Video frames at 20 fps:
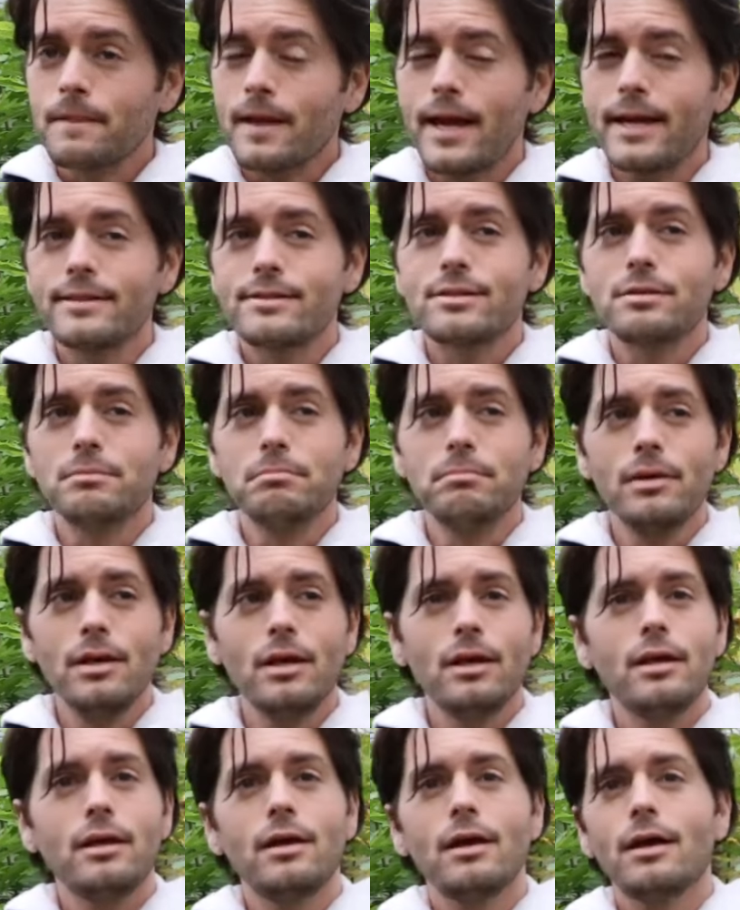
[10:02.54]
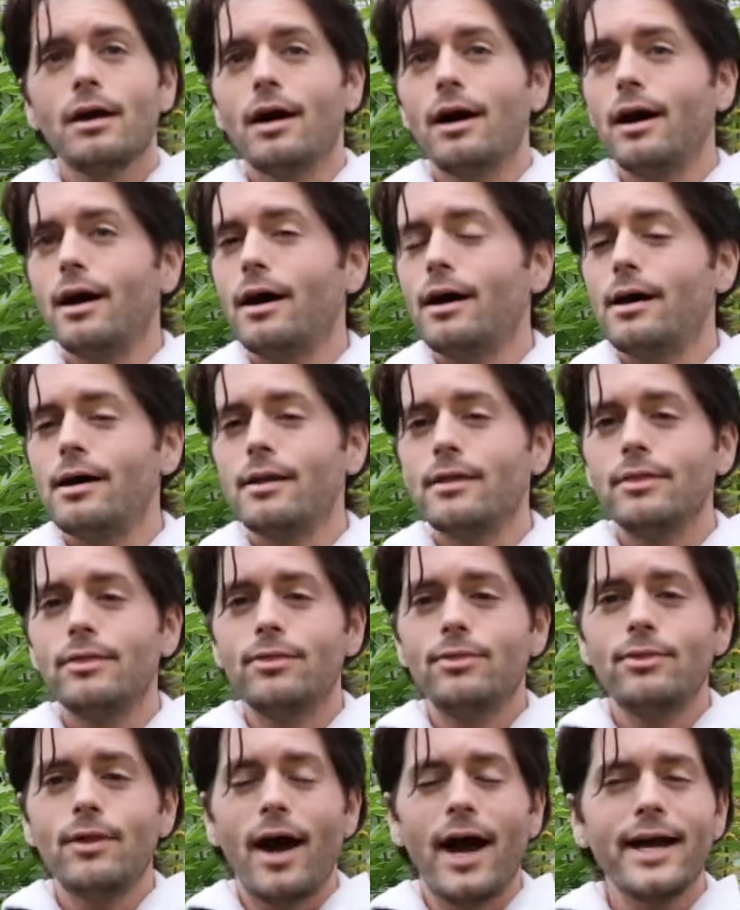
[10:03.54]
And to me, uh,
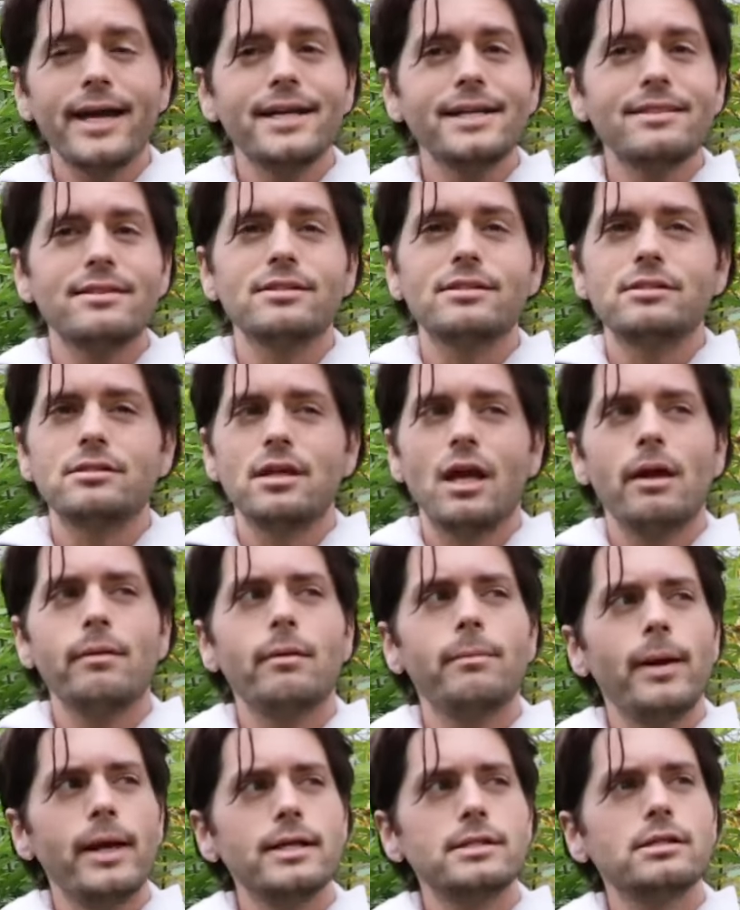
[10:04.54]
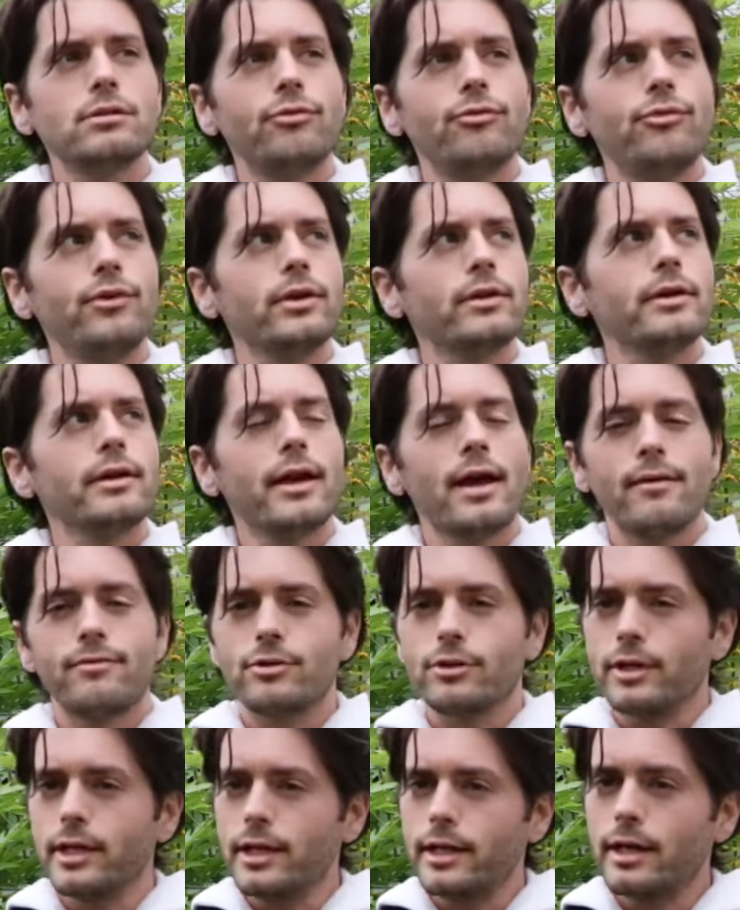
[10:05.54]
I get the same amazing feeling
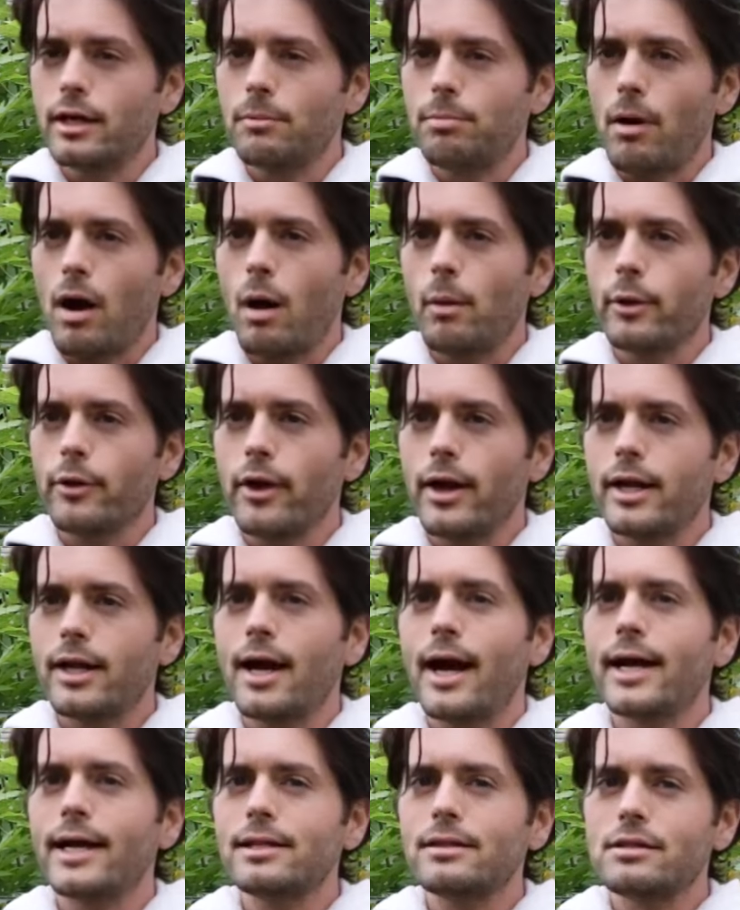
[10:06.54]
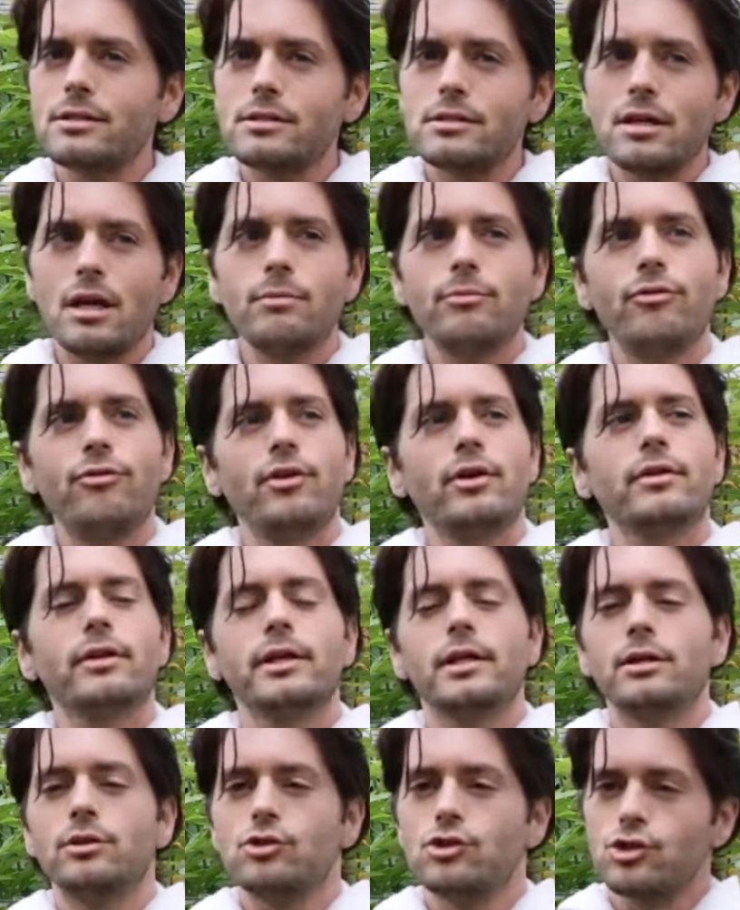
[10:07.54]
after eating a pomegranate. I get the same
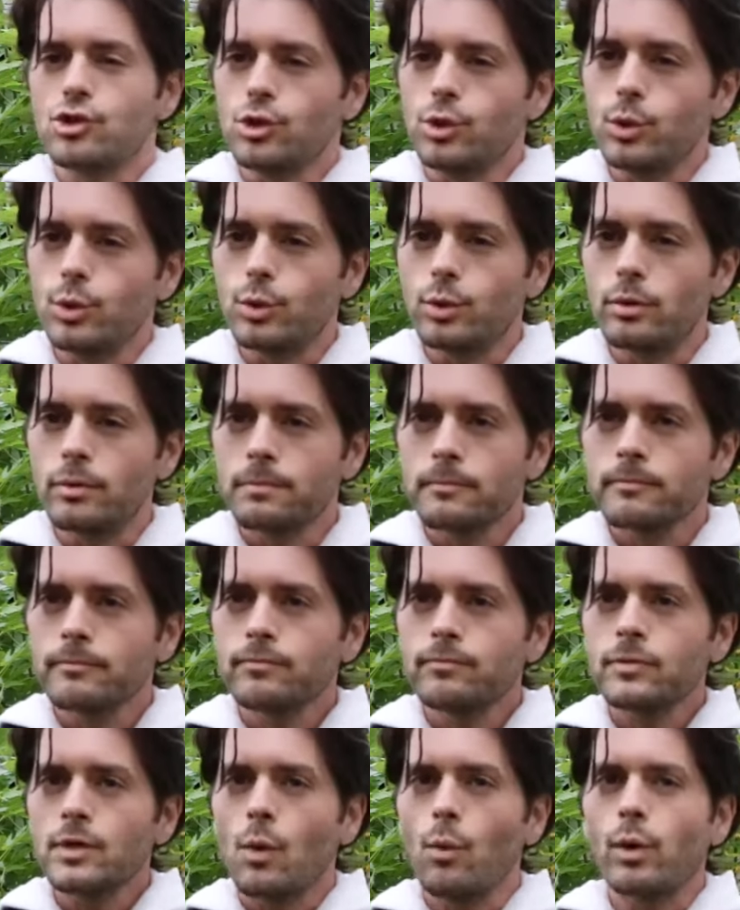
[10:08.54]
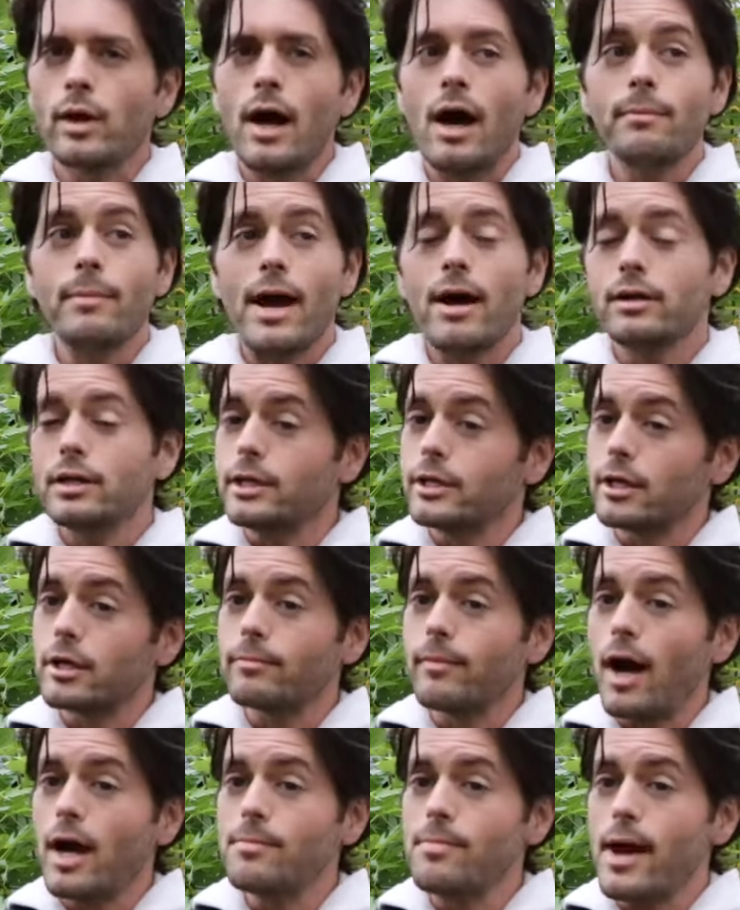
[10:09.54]
feeling in June when I'm out here
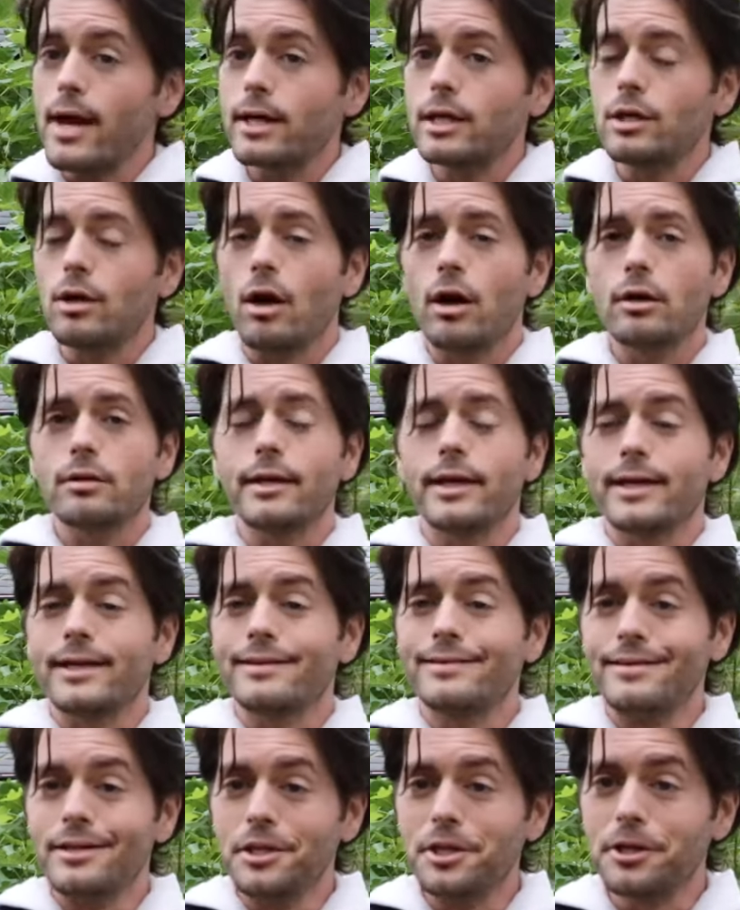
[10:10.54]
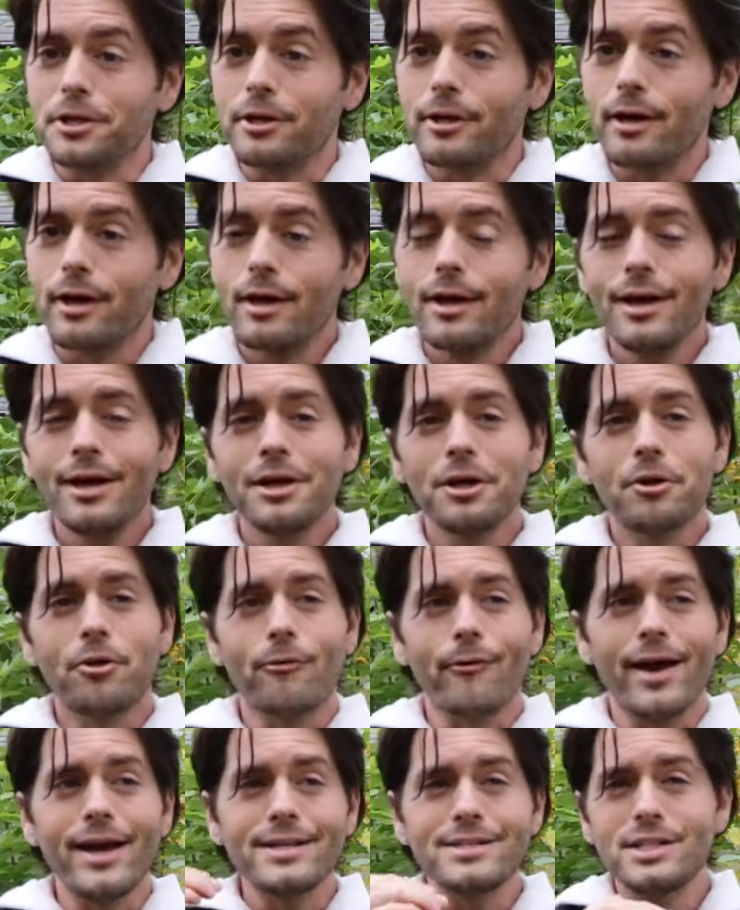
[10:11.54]
in my backyard like a deer,
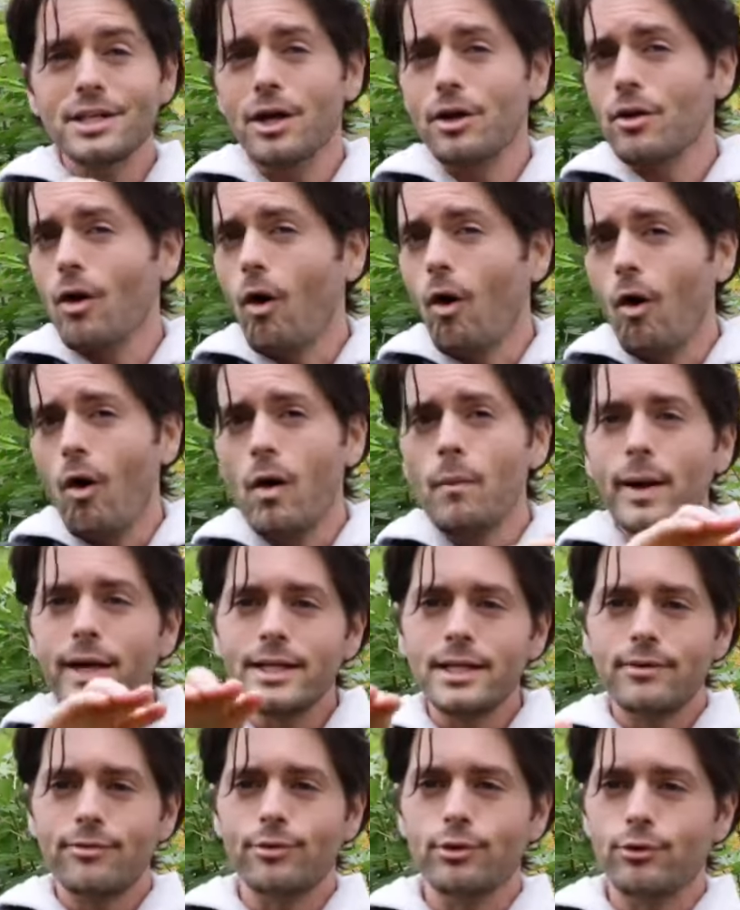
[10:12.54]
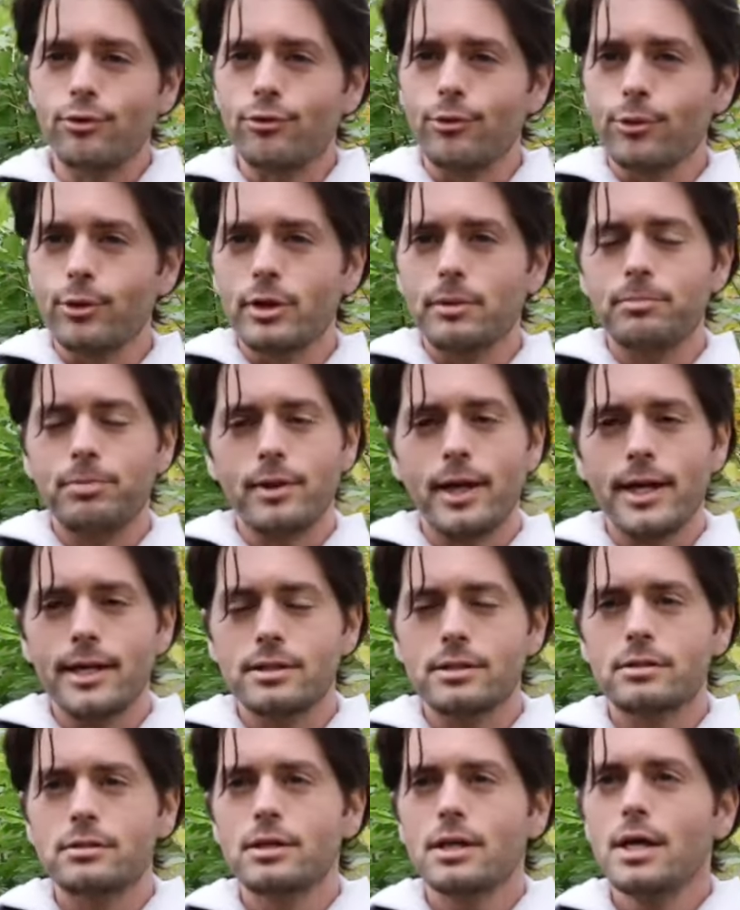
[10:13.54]
grazing on all my different fruiting
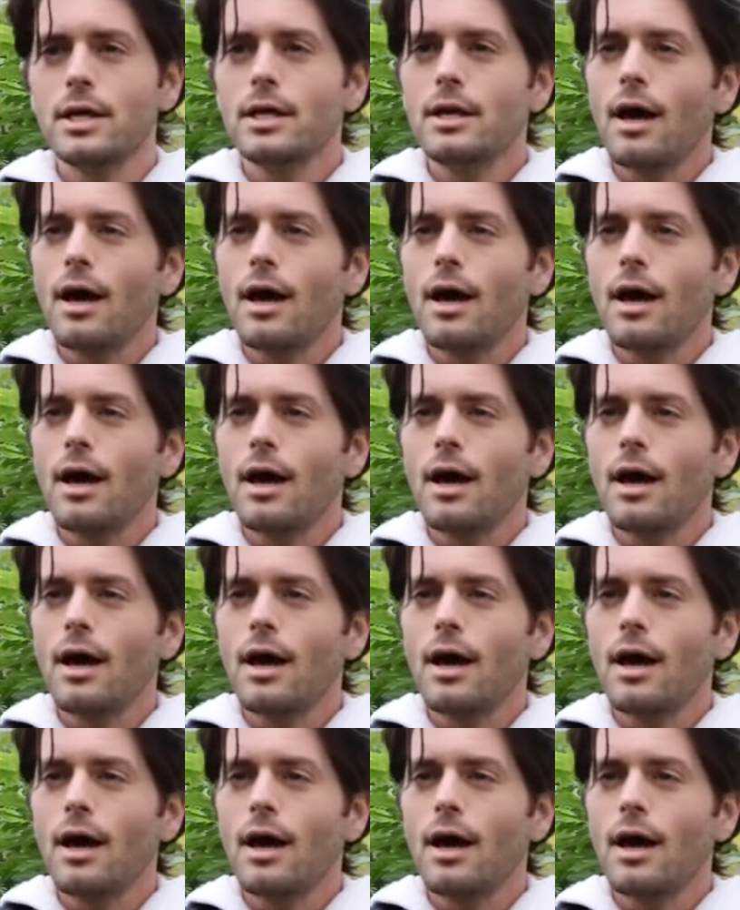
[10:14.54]
plants.